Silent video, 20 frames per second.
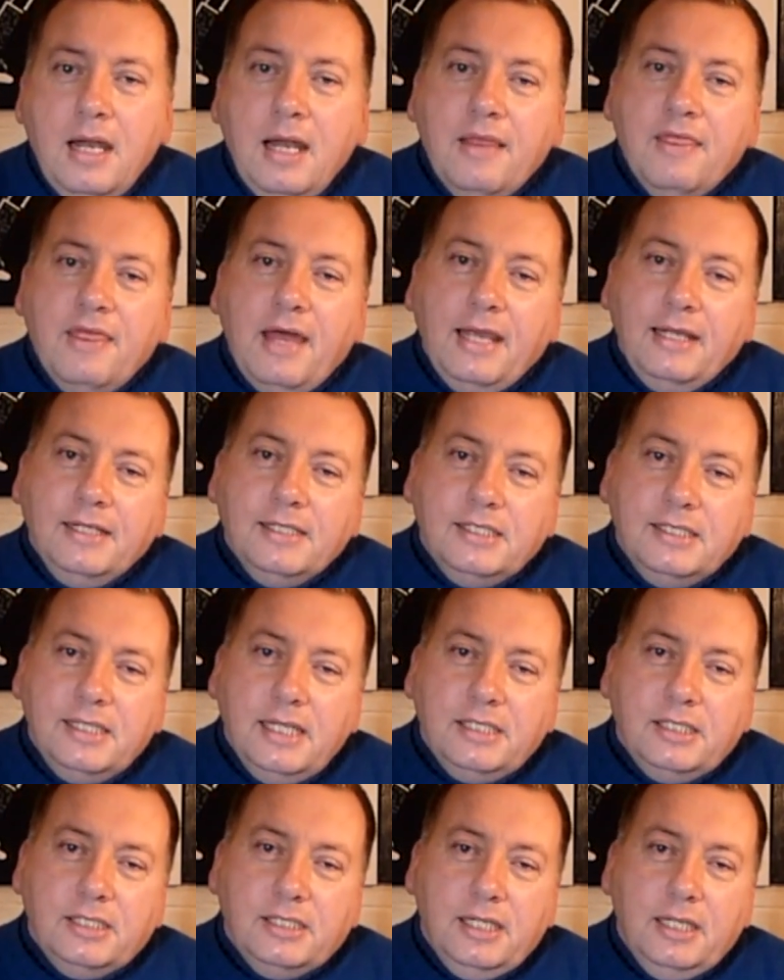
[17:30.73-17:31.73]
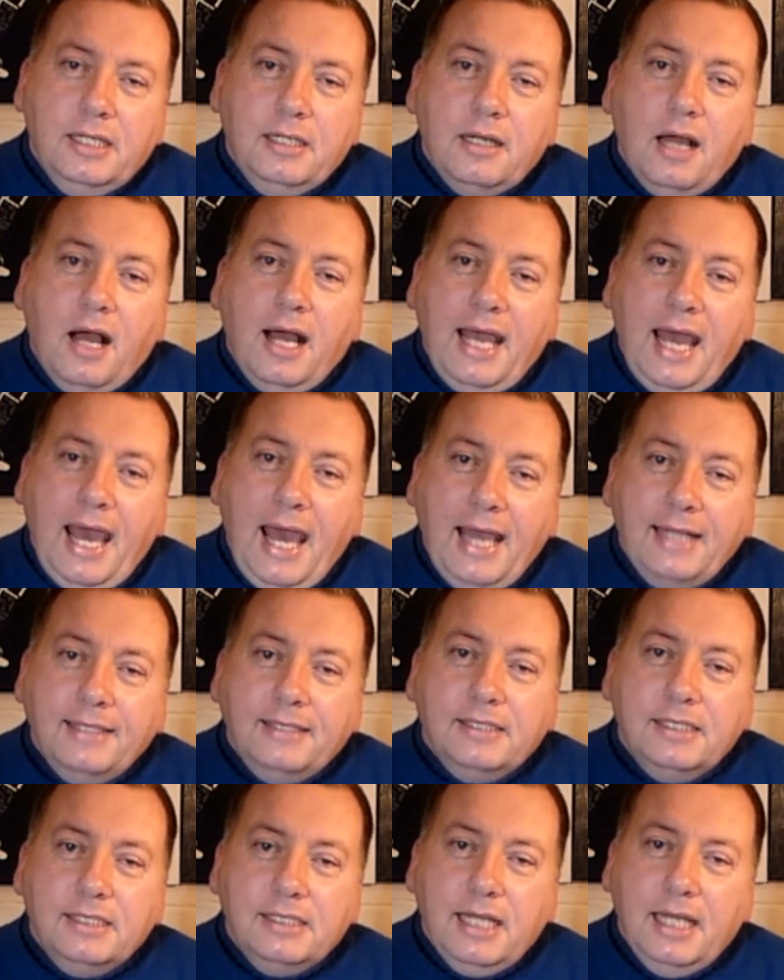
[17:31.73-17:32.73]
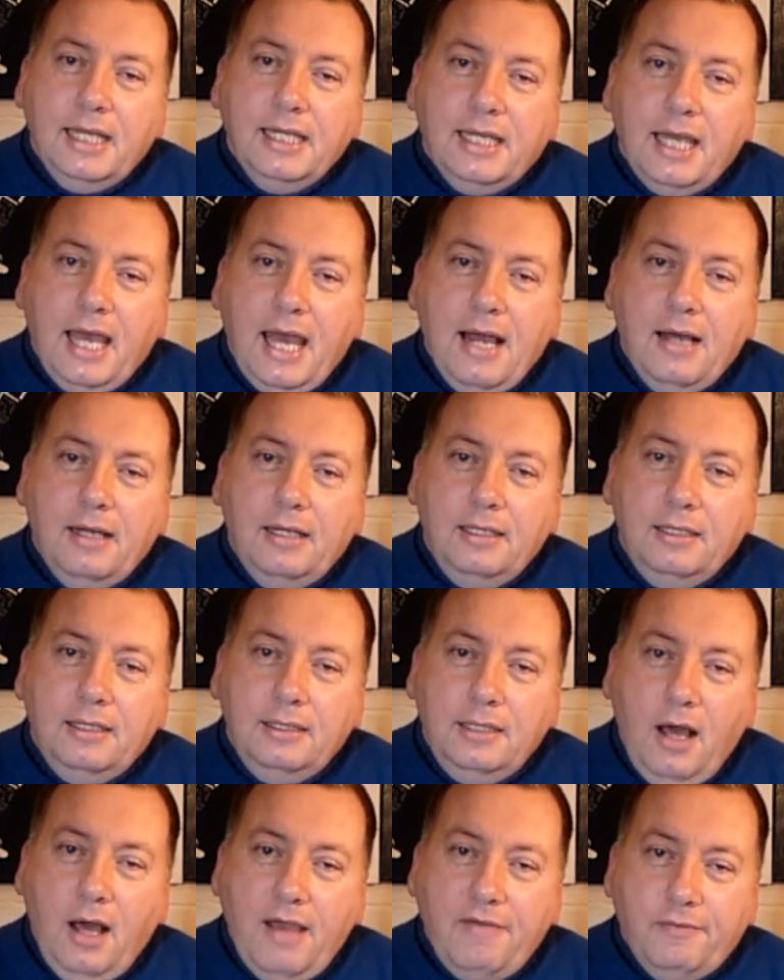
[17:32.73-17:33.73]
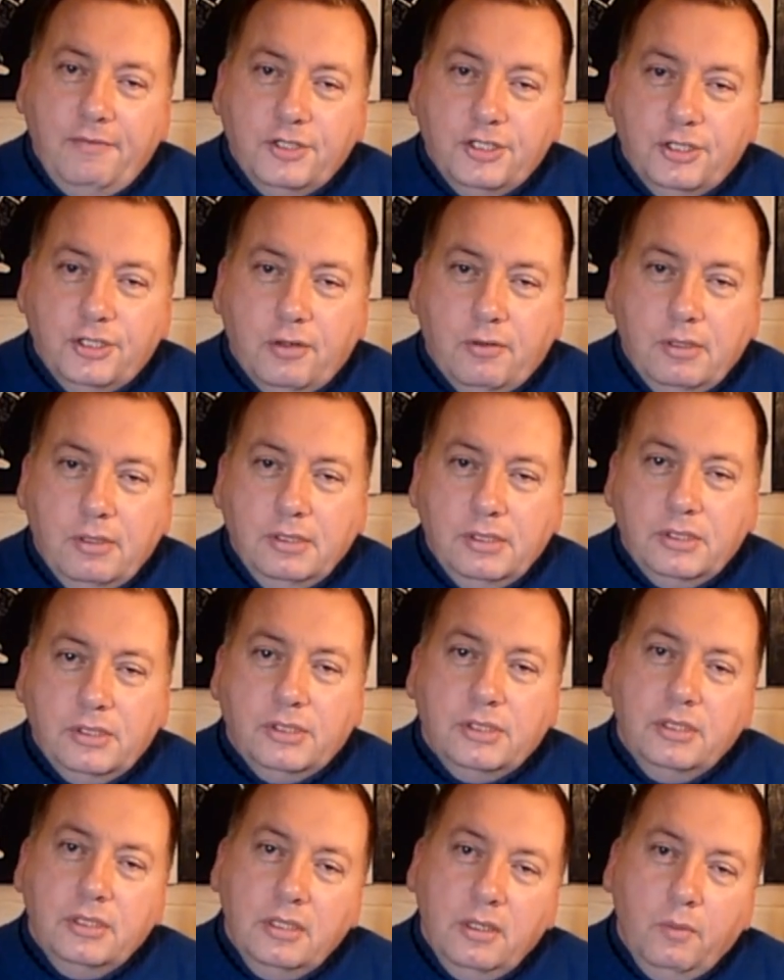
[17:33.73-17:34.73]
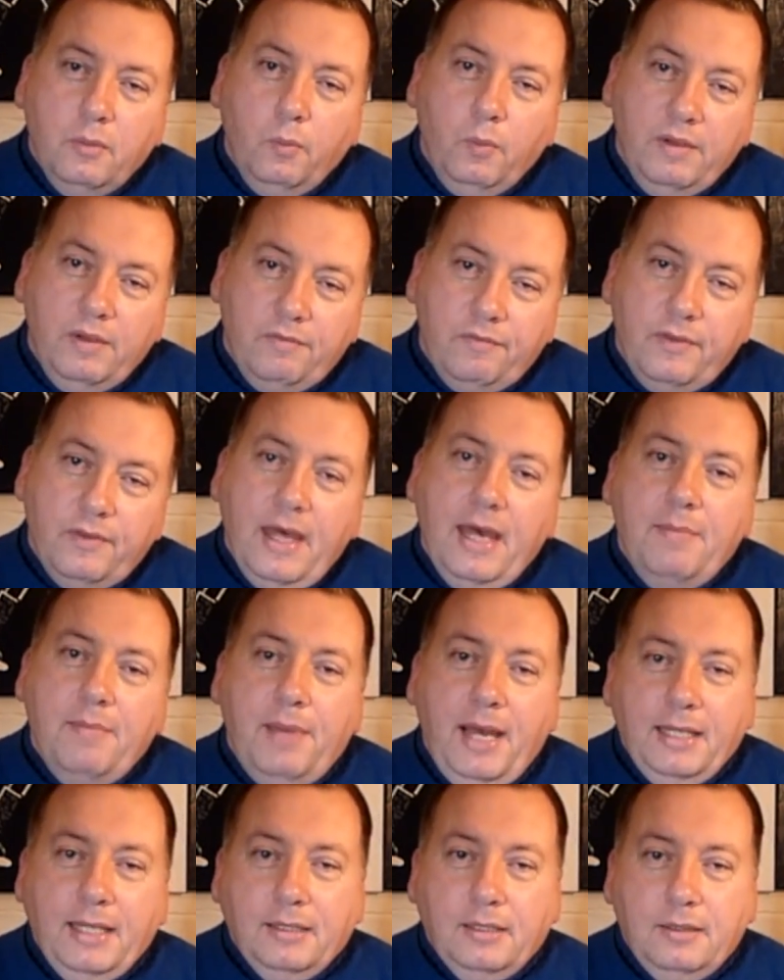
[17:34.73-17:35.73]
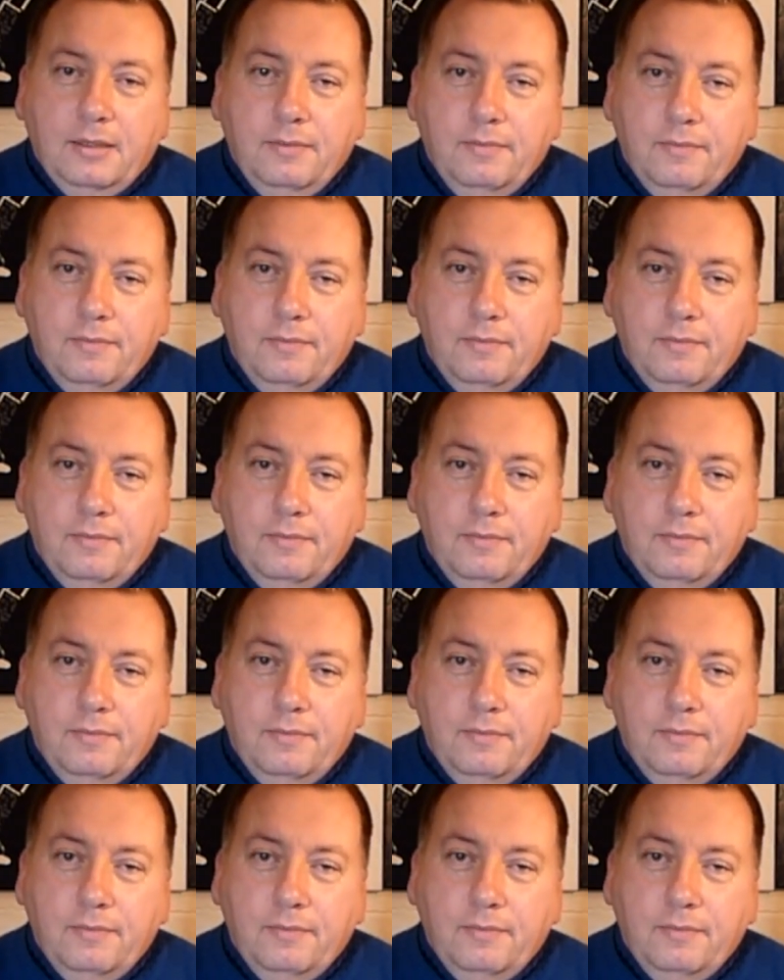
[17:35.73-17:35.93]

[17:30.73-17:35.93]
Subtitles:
They insisted I had to take out life assurance with their bank.